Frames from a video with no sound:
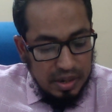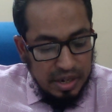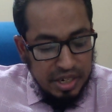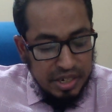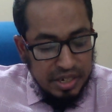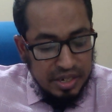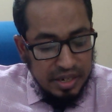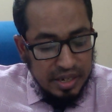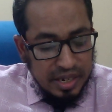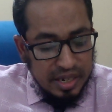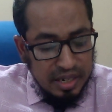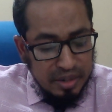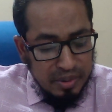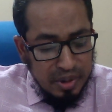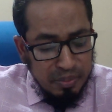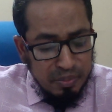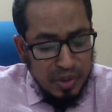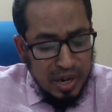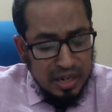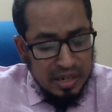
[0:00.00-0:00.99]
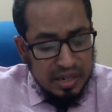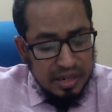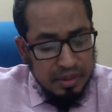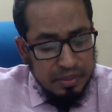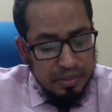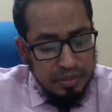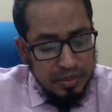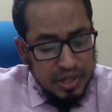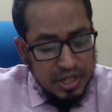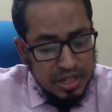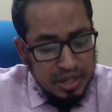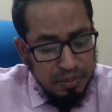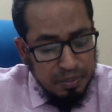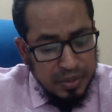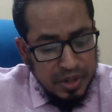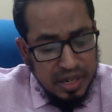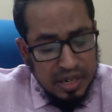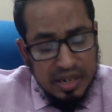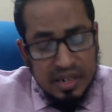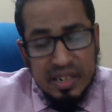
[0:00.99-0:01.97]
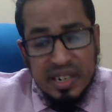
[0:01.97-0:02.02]
Integrative and
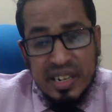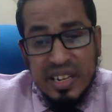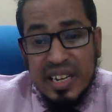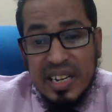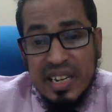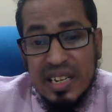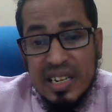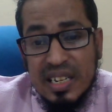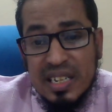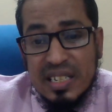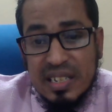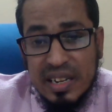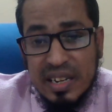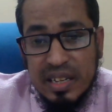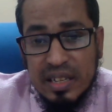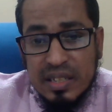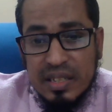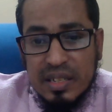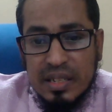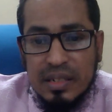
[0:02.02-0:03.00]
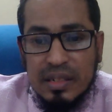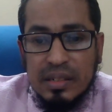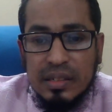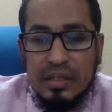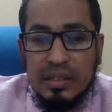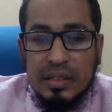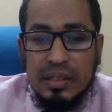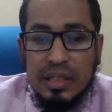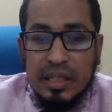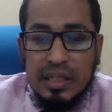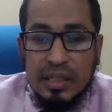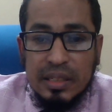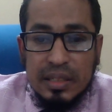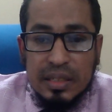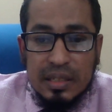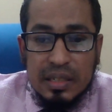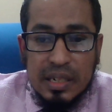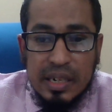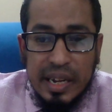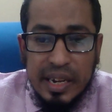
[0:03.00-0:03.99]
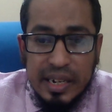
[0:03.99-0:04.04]
multidisciplinary skills, that
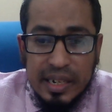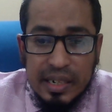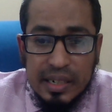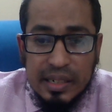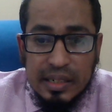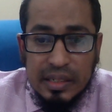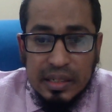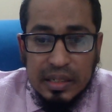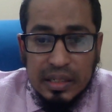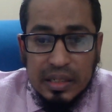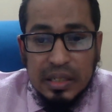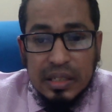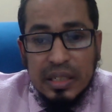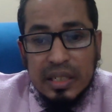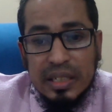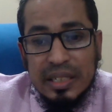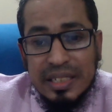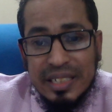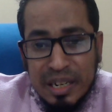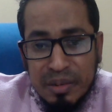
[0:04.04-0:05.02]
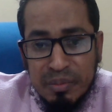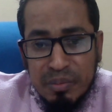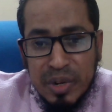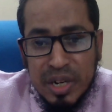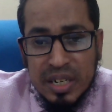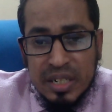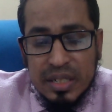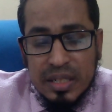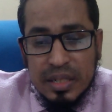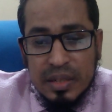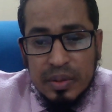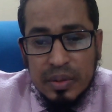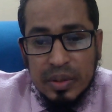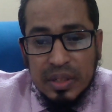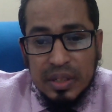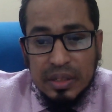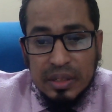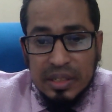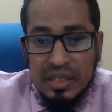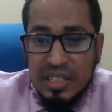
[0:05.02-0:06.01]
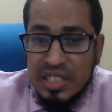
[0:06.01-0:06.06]
is carrying 10 marks.
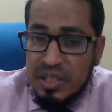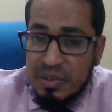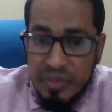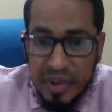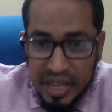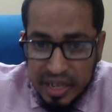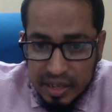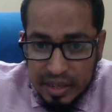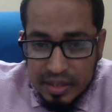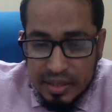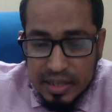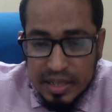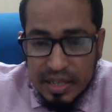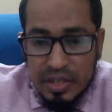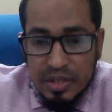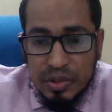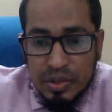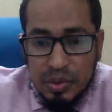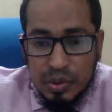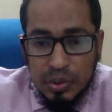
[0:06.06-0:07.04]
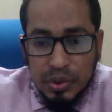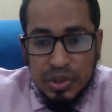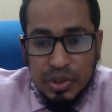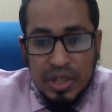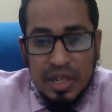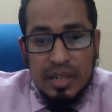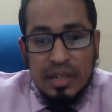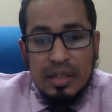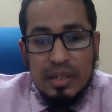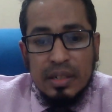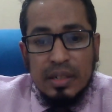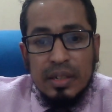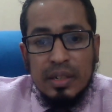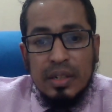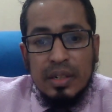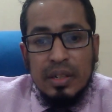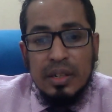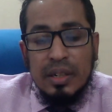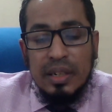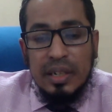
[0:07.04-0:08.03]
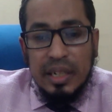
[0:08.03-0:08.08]
This is very easy. Social,
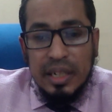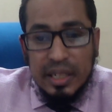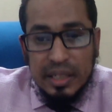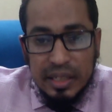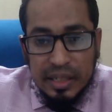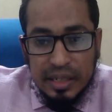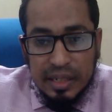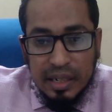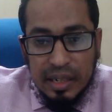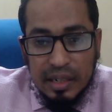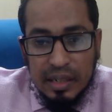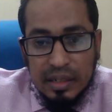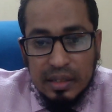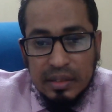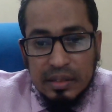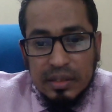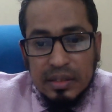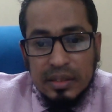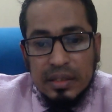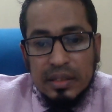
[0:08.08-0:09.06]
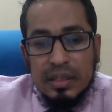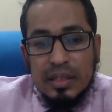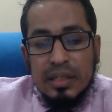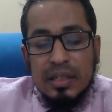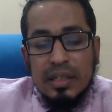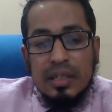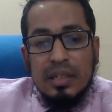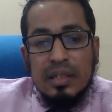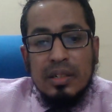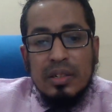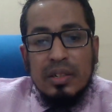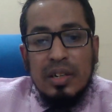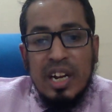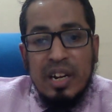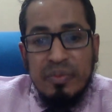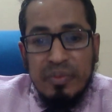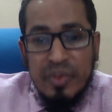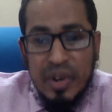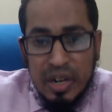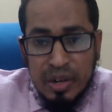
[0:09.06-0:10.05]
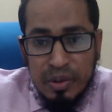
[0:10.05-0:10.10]
ethical,
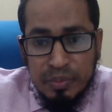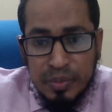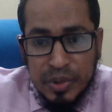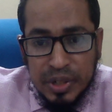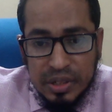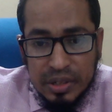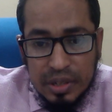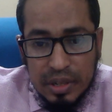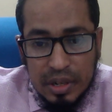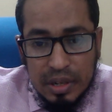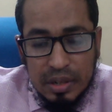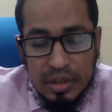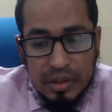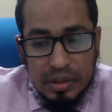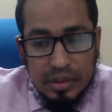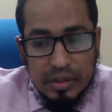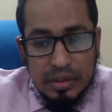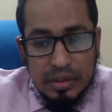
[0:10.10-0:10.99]
environmental